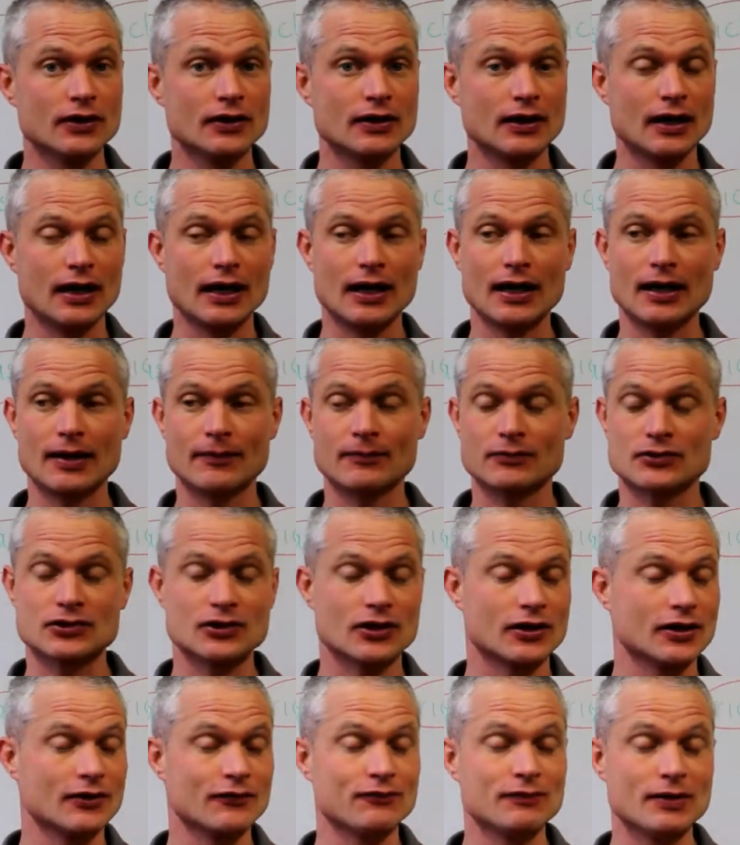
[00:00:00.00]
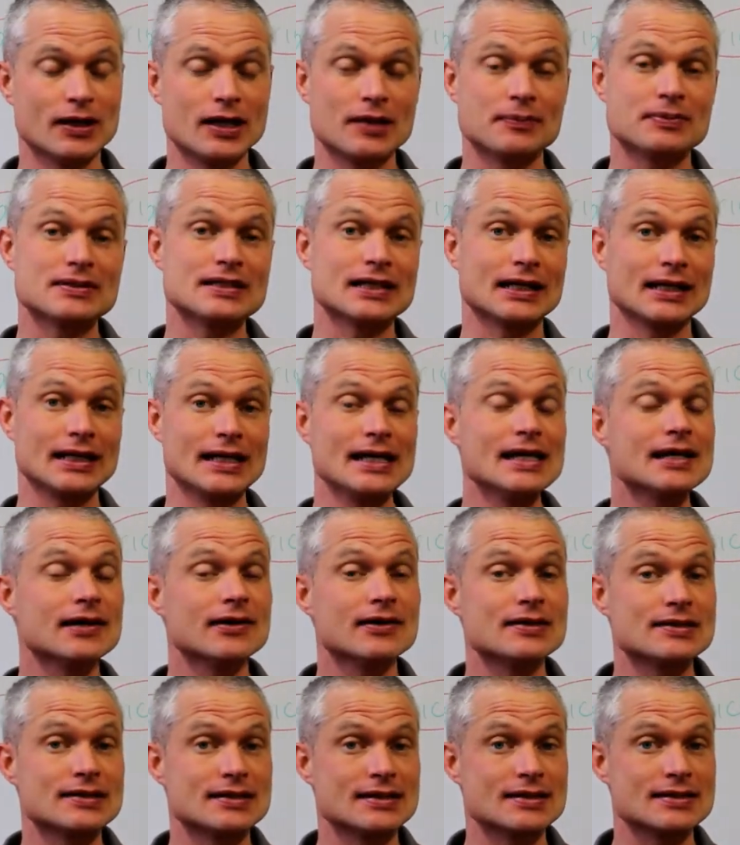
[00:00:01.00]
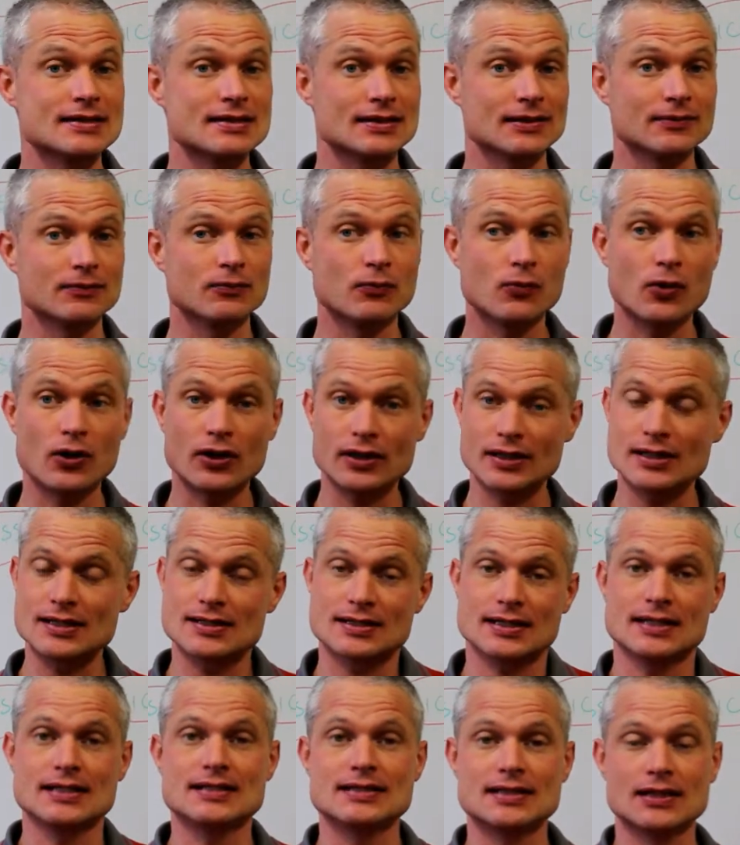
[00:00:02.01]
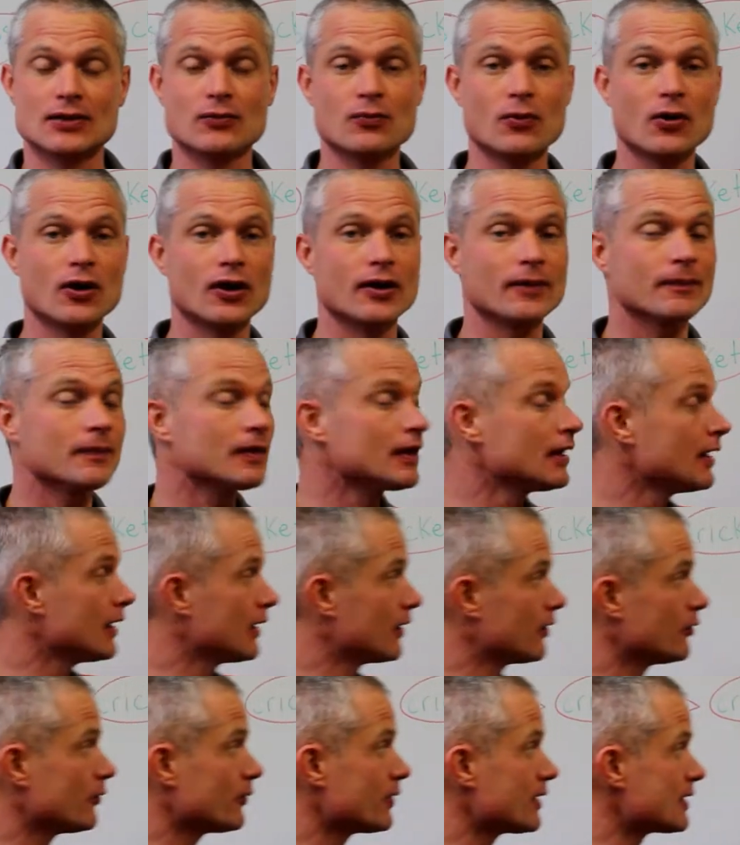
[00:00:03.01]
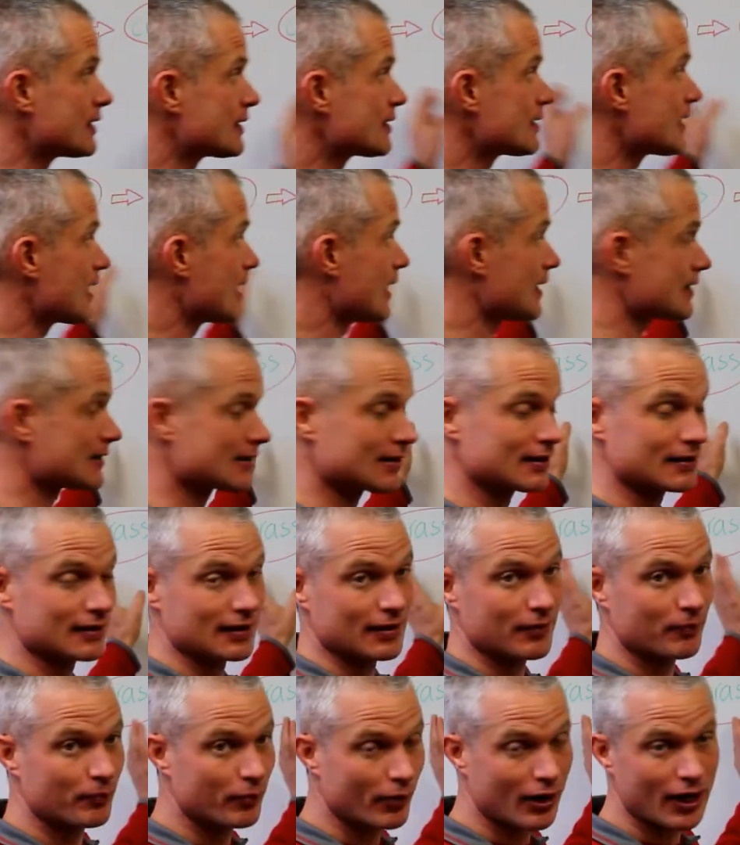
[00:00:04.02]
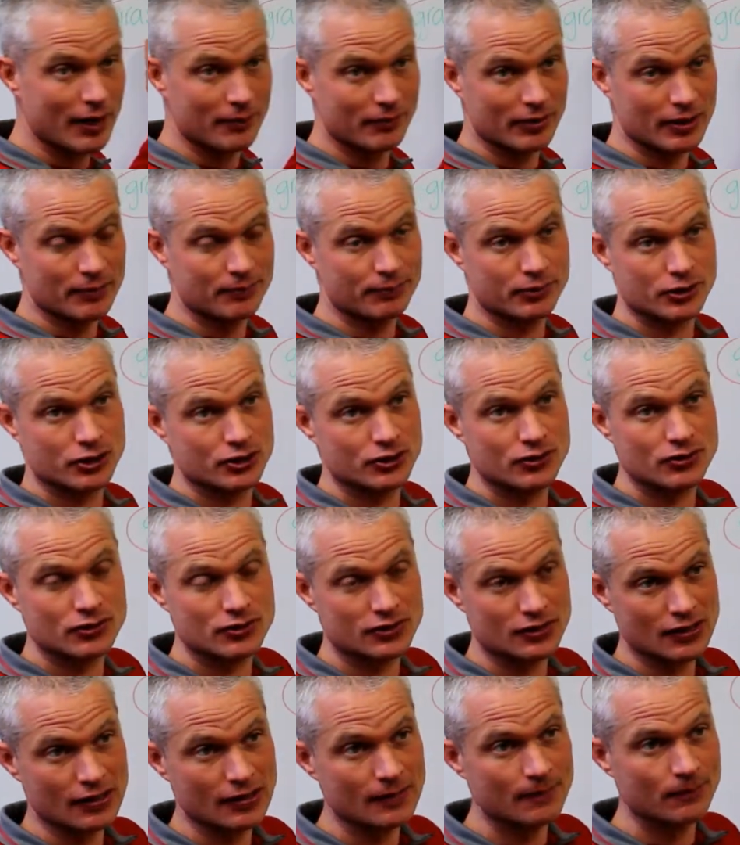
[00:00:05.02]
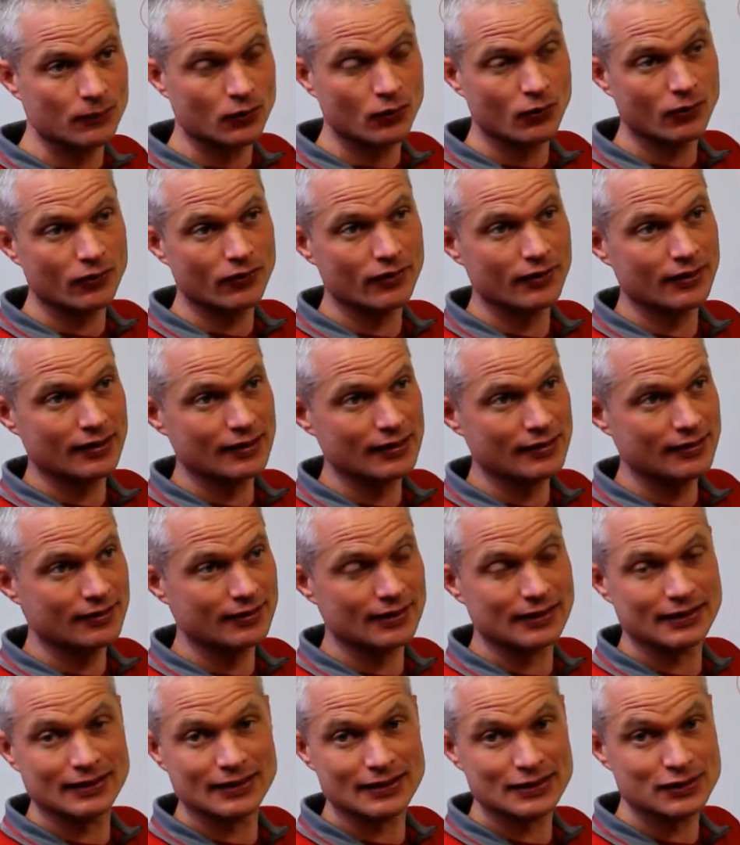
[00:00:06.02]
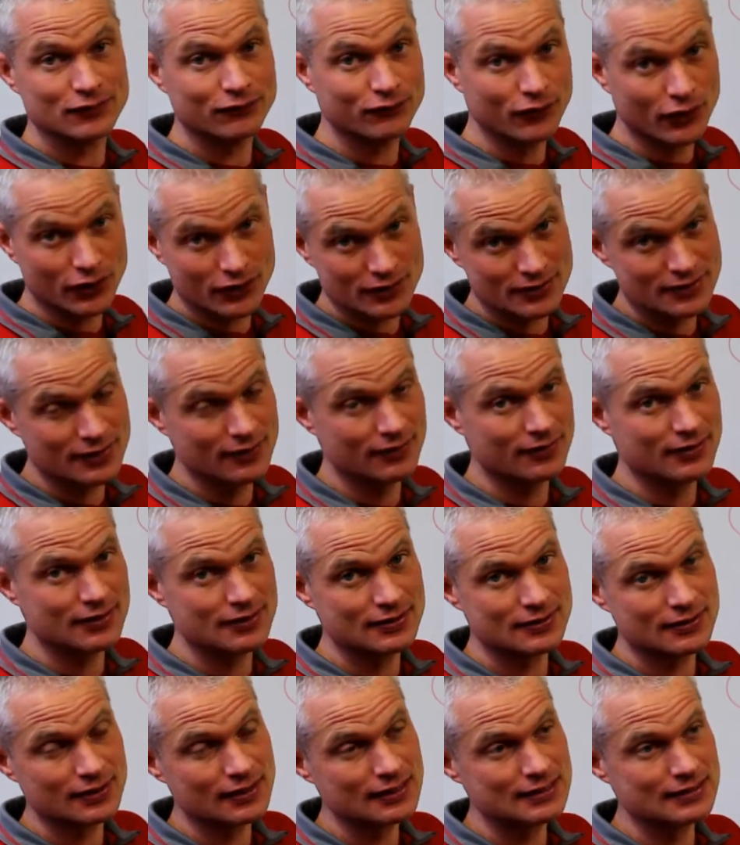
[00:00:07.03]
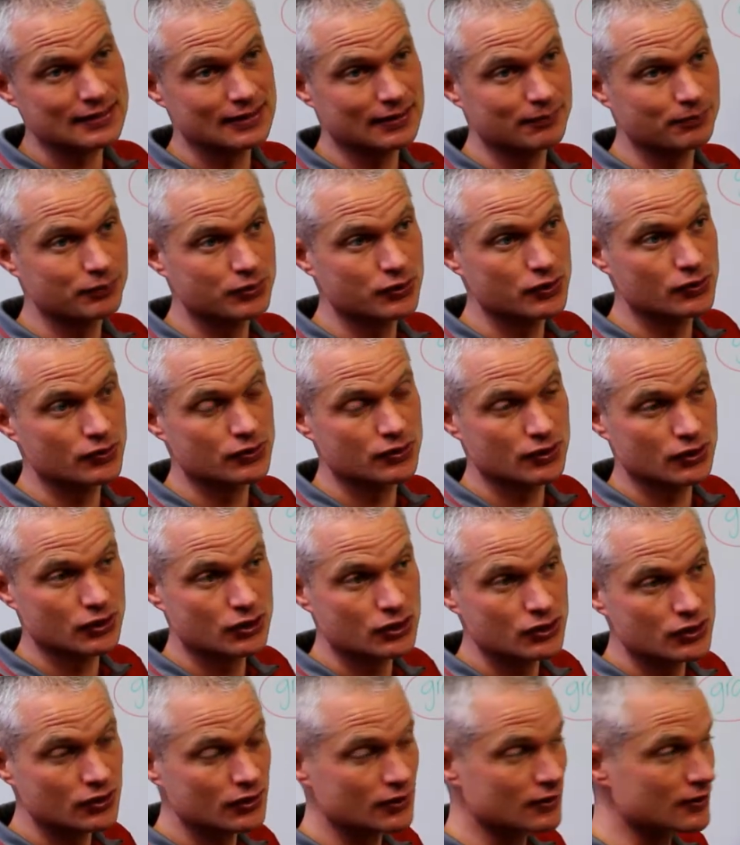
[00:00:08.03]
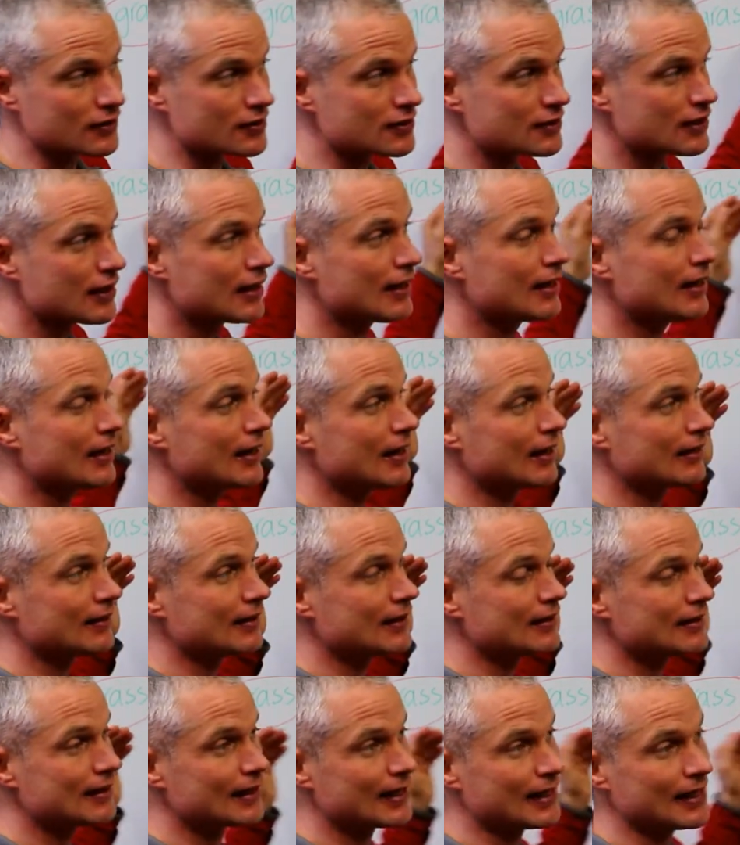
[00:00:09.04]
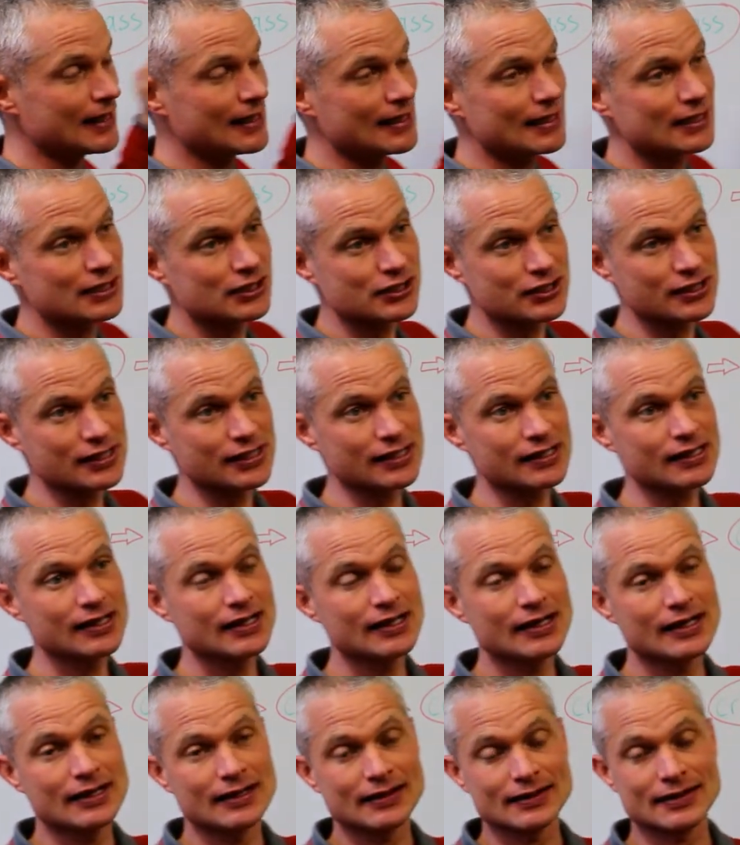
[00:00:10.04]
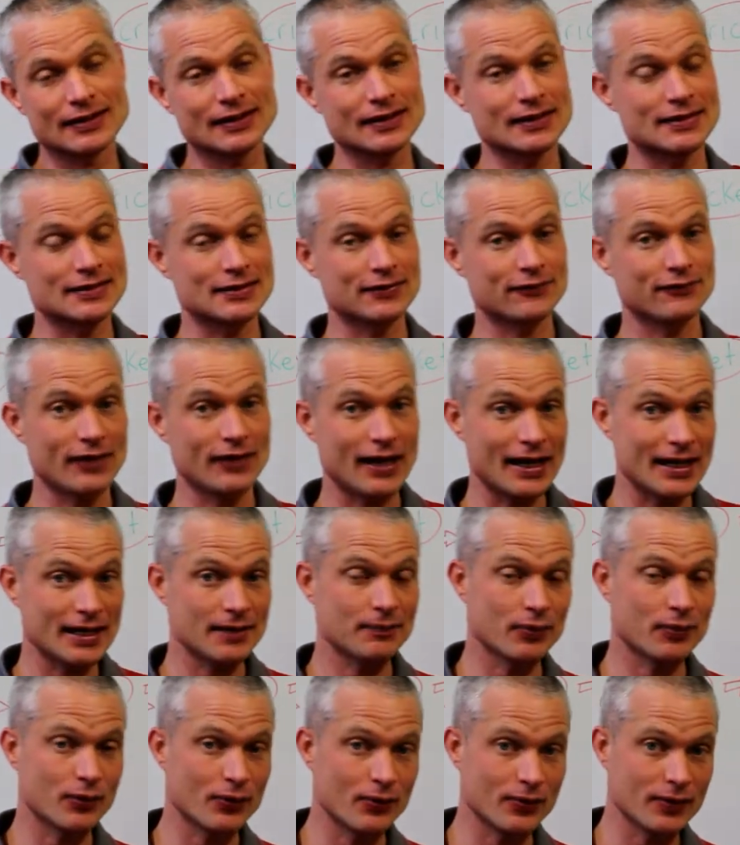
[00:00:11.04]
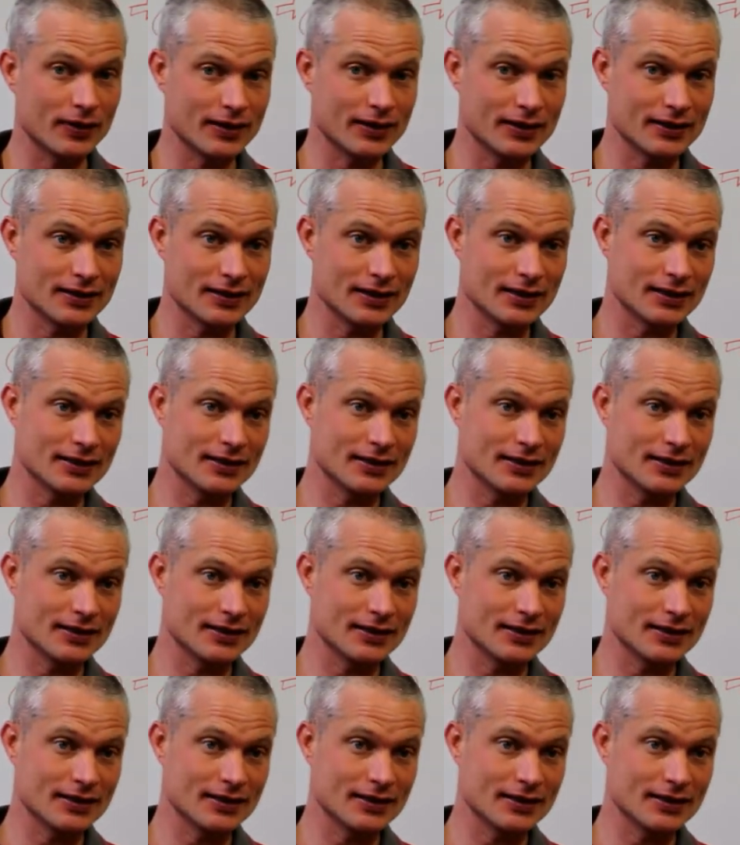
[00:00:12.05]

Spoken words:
a particular ecosystem, what is eating what. And it always starts at the primary producer, or the thing that's photosynthesizing and producing sugars, and then the energy that is available in